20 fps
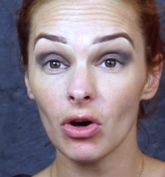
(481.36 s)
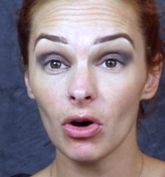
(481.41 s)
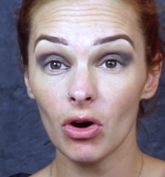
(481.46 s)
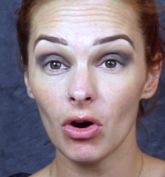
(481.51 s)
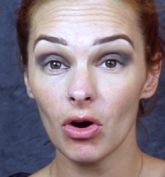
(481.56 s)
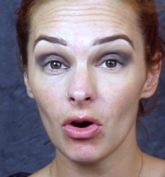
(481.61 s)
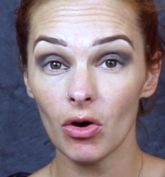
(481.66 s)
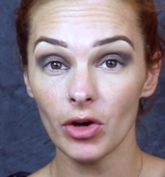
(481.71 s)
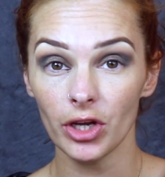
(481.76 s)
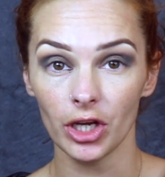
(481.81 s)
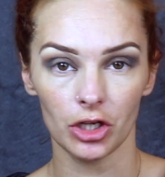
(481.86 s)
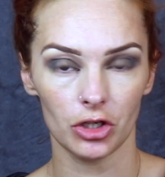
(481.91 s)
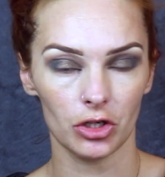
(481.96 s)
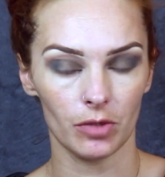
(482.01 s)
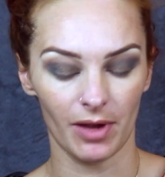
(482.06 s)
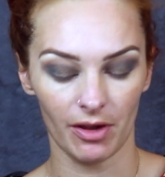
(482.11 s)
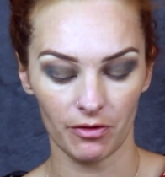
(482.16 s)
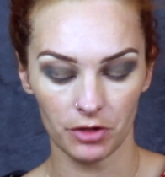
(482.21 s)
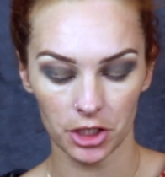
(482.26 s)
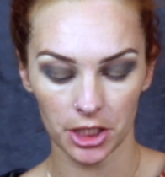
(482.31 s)
all. You can do
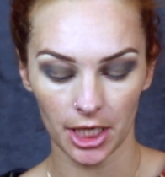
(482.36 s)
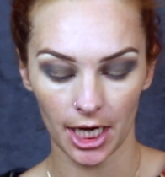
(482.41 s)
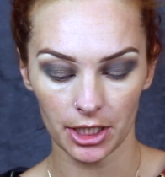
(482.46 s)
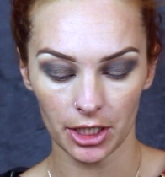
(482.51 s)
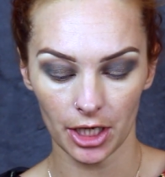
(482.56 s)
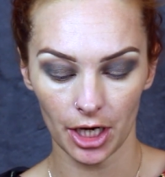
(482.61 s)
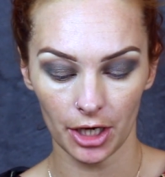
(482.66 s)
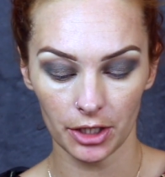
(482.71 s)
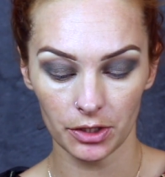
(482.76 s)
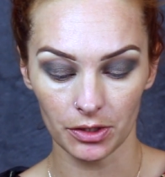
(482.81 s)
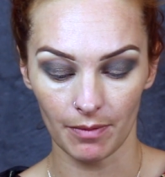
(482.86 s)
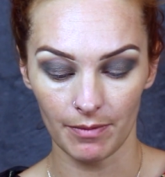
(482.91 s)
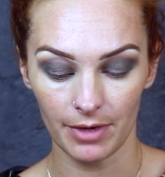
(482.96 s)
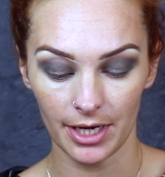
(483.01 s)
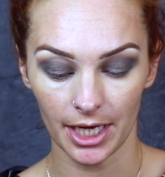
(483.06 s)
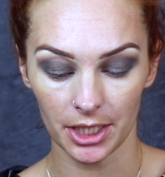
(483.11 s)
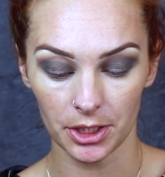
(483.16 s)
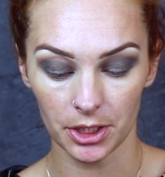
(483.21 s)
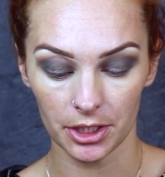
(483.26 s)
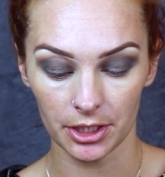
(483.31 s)
a bit of shadow. So I'm
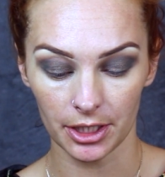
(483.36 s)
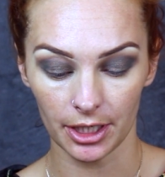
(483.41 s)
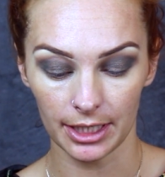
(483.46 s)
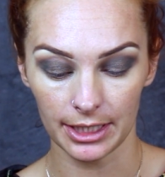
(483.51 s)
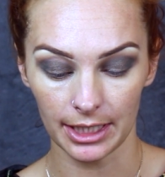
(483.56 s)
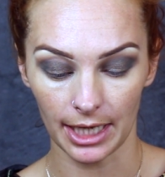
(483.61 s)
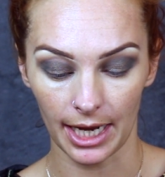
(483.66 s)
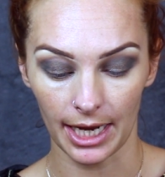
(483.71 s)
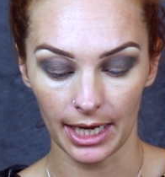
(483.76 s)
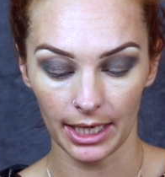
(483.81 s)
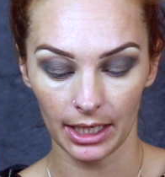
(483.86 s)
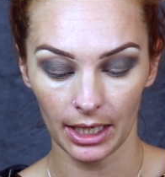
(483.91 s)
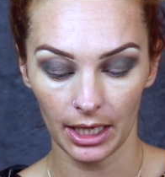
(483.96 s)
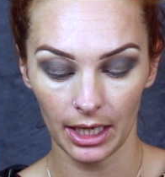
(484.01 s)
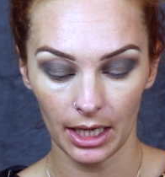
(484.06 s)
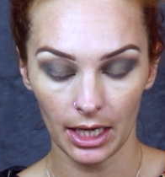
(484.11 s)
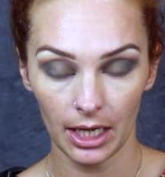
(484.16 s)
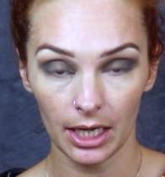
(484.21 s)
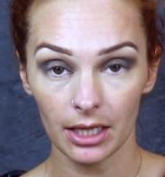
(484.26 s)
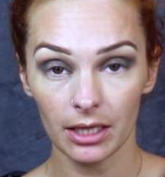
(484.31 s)
literally just going to take a
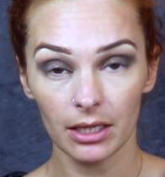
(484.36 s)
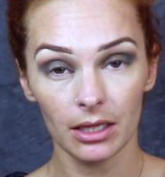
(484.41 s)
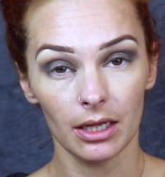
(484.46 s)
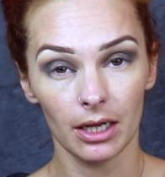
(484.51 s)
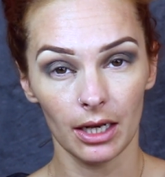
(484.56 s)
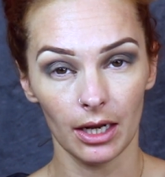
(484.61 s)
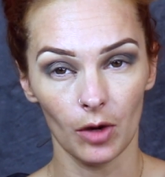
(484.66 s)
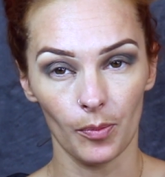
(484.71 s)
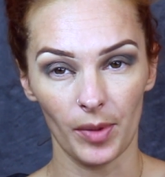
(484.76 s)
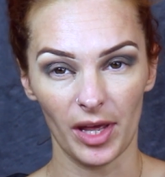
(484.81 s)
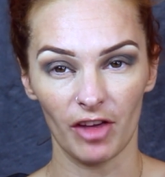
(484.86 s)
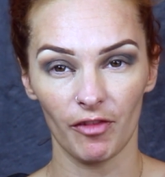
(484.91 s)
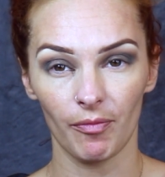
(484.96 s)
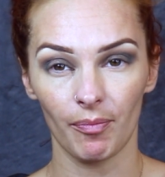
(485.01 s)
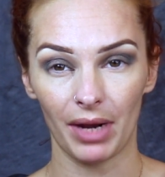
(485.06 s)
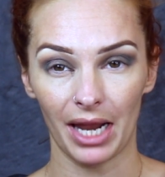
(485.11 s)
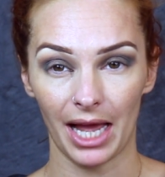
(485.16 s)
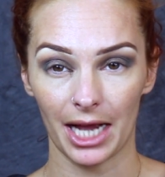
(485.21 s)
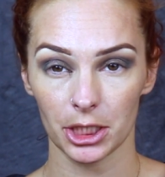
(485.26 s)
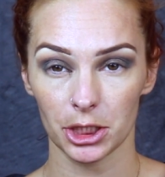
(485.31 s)
little bit of
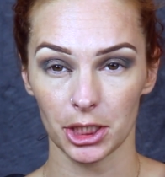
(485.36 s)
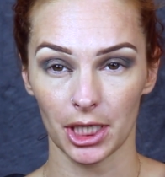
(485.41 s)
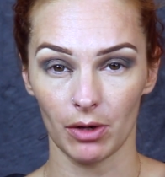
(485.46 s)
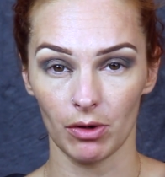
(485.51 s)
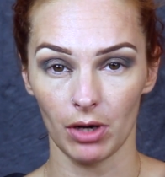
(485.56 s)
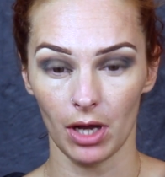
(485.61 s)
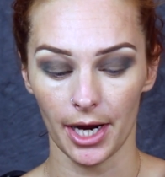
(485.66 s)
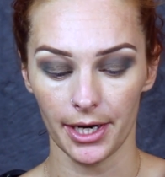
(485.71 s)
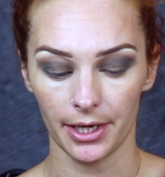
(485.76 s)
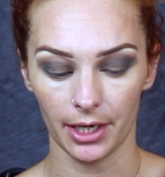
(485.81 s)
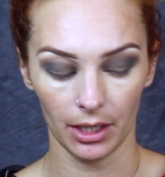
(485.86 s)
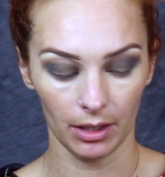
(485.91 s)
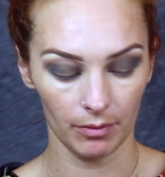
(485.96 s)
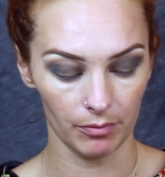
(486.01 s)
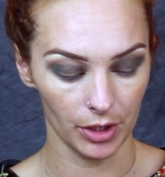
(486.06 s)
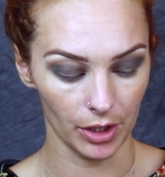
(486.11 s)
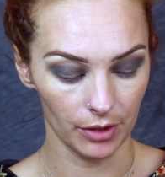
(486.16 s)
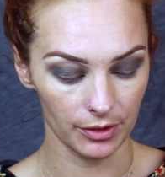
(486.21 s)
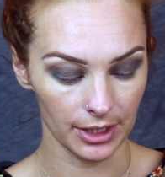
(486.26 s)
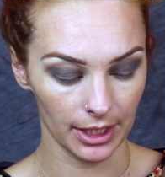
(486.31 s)
black gel liner
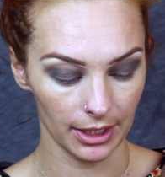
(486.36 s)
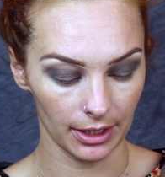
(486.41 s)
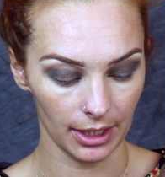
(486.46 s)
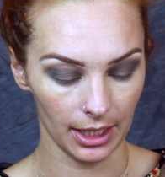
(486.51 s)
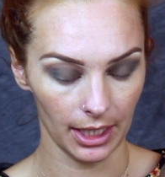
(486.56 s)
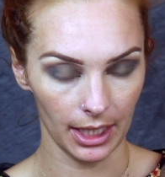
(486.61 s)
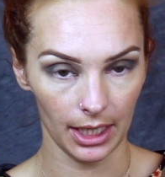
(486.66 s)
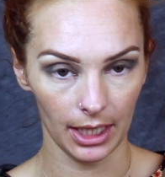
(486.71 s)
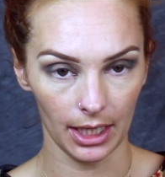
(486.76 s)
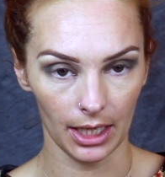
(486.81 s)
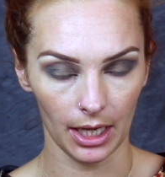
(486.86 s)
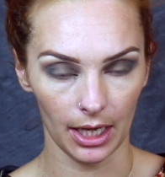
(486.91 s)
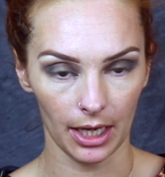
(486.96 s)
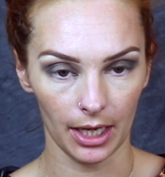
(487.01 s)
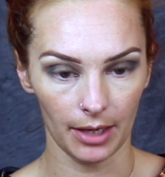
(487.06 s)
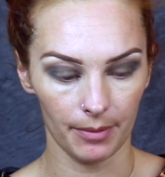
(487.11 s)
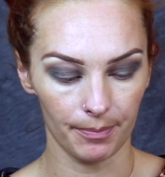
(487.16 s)
using the